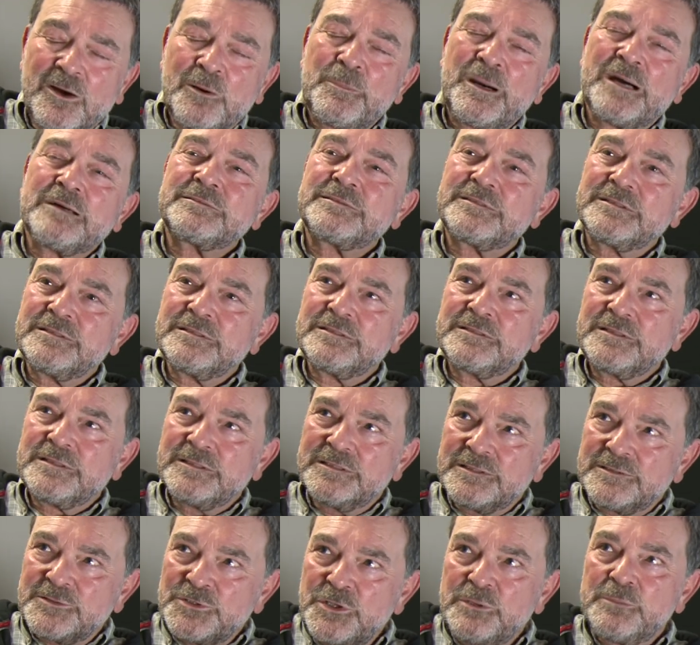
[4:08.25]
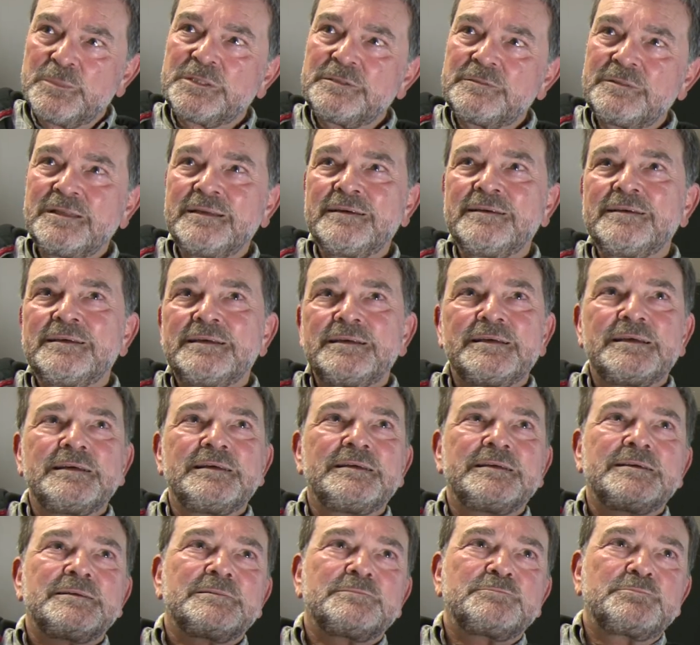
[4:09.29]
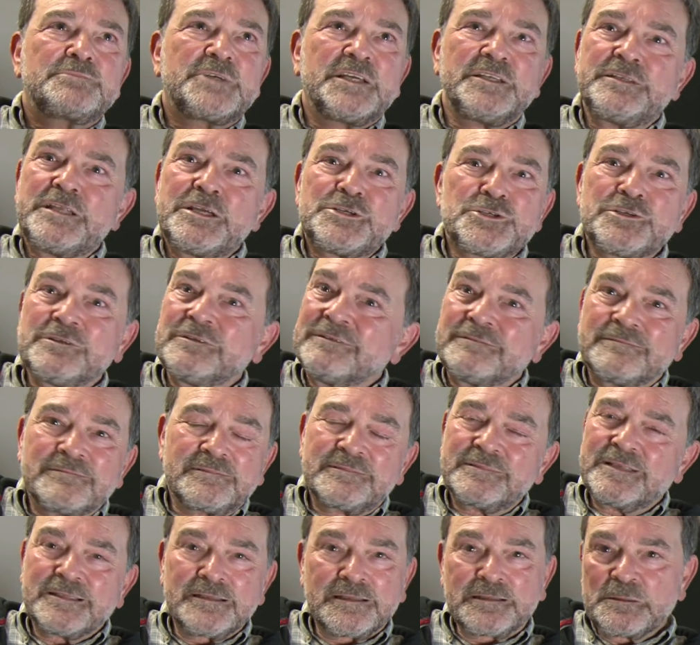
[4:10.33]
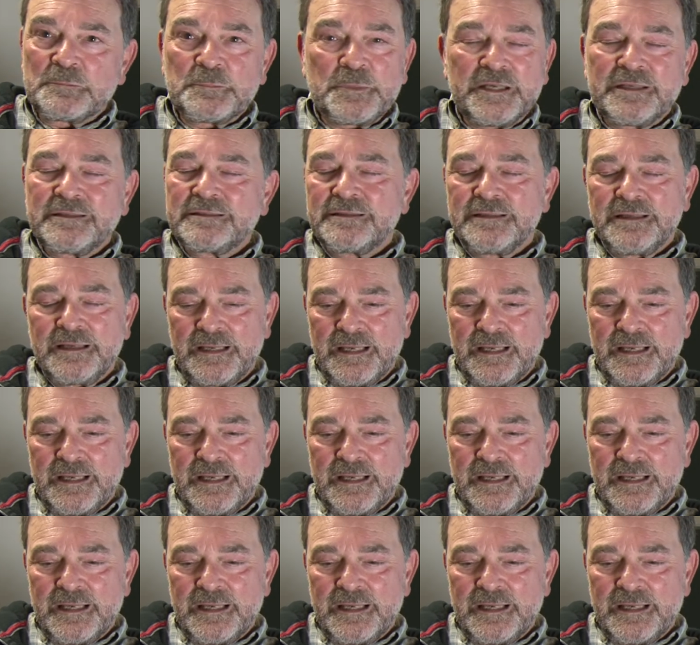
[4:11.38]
about the human condition a little bit.